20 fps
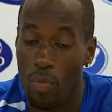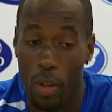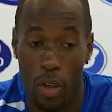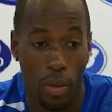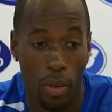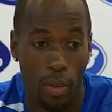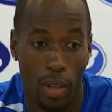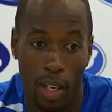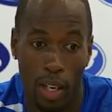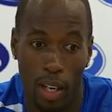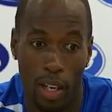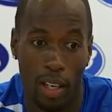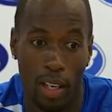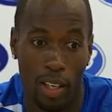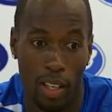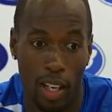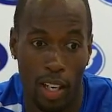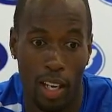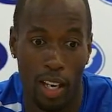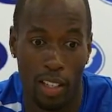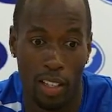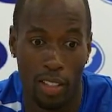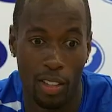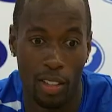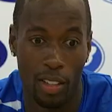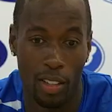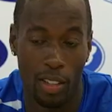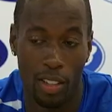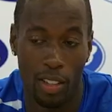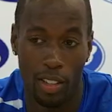No, I got
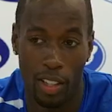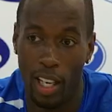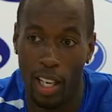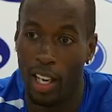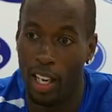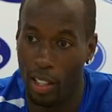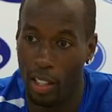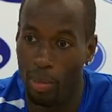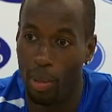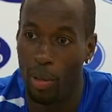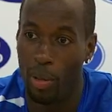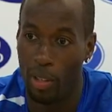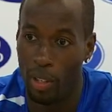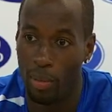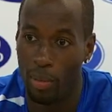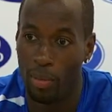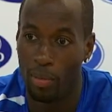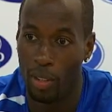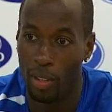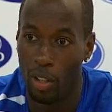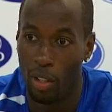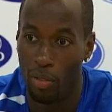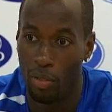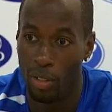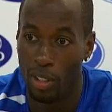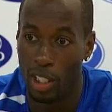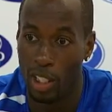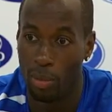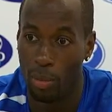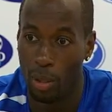to play with him, you know,
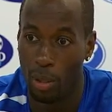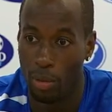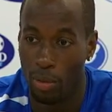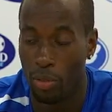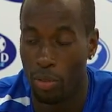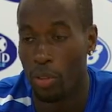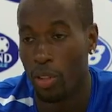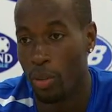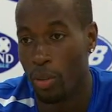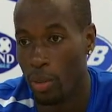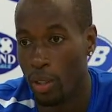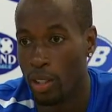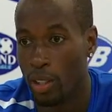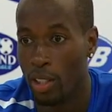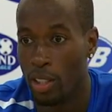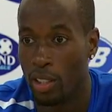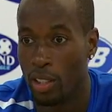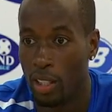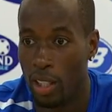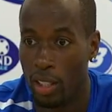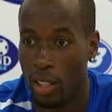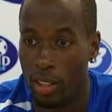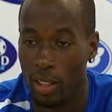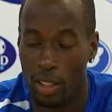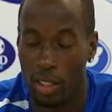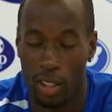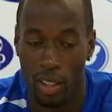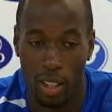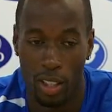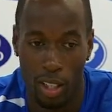for 6 months before he went to the
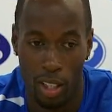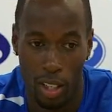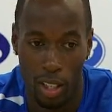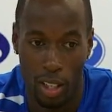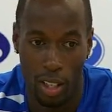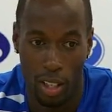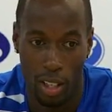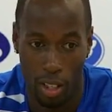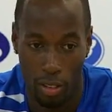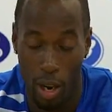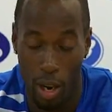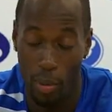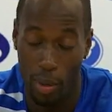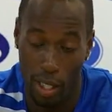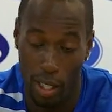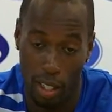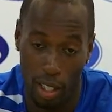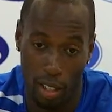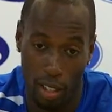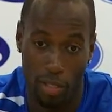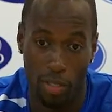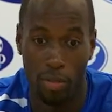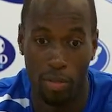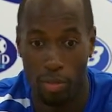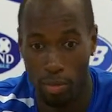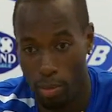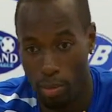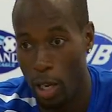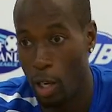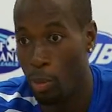States, and right when he
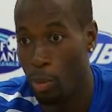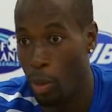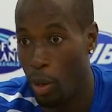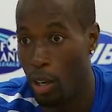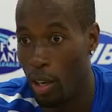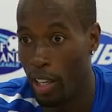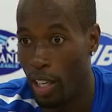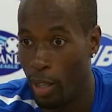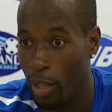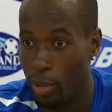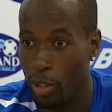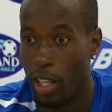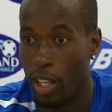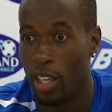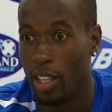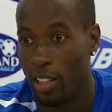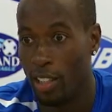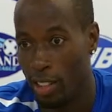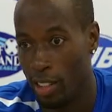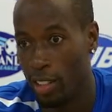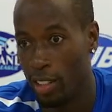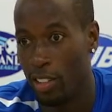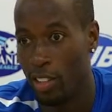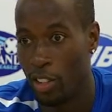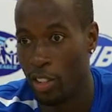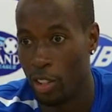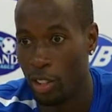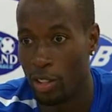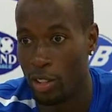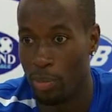left, Michael Ball came, so I got to, you
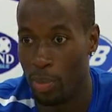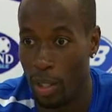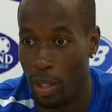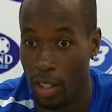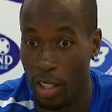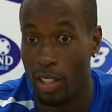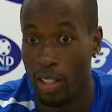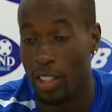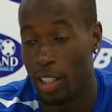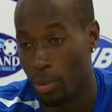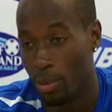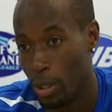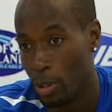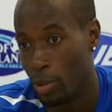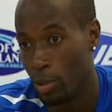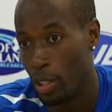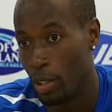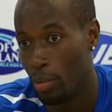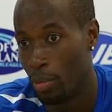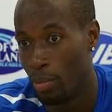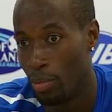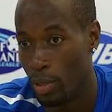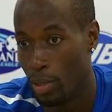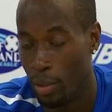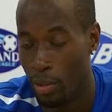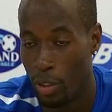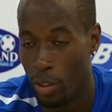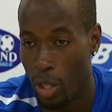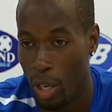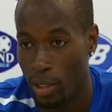know, spend another 6 months with him,
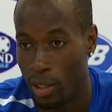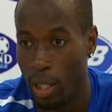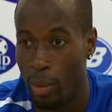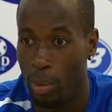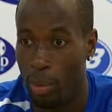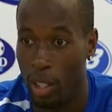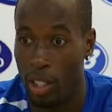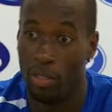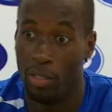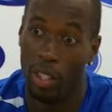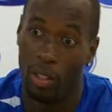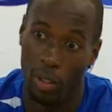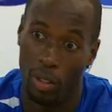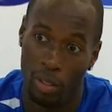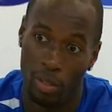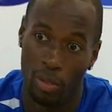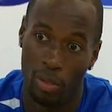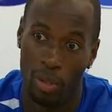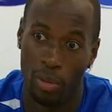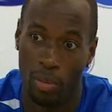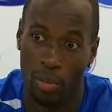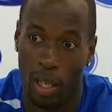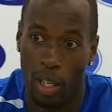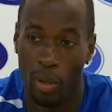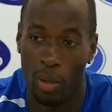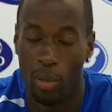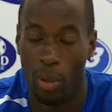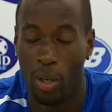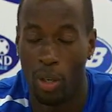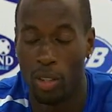even though I was at PSV with
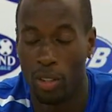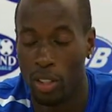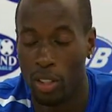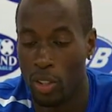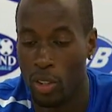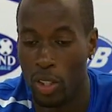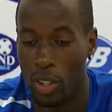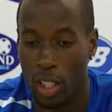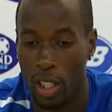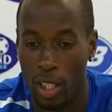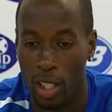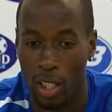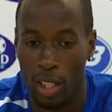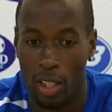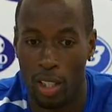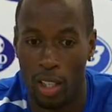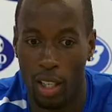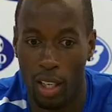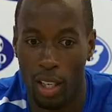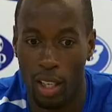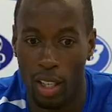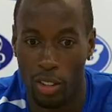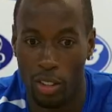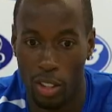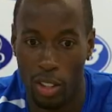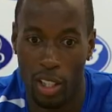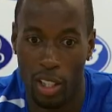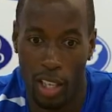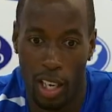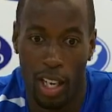Michael Ball. So it's
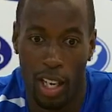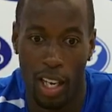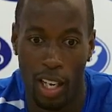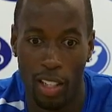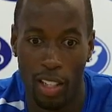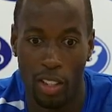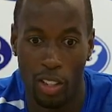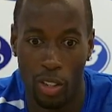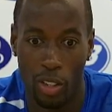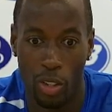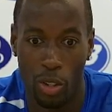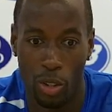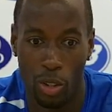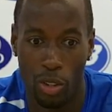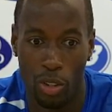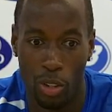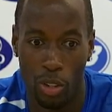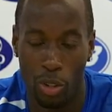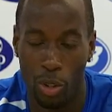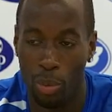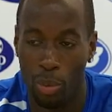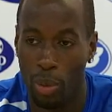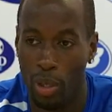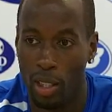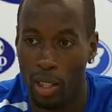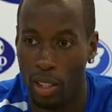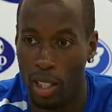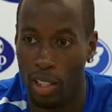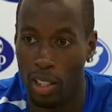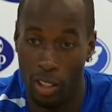good that I got, you know, those two
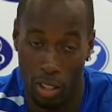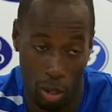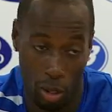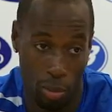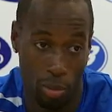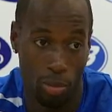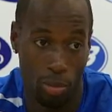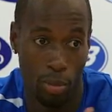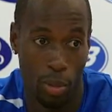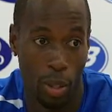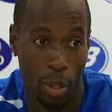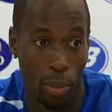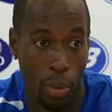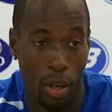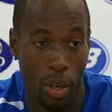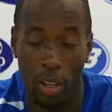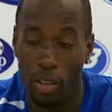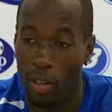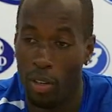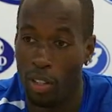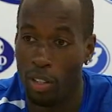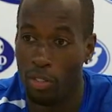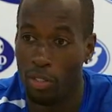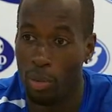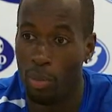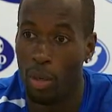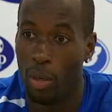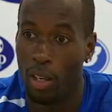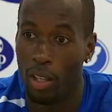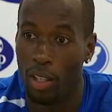players that, you know, been a part of the Rangers
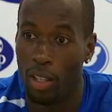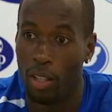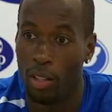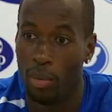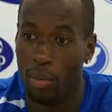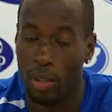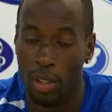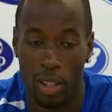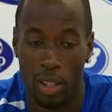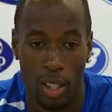Football Club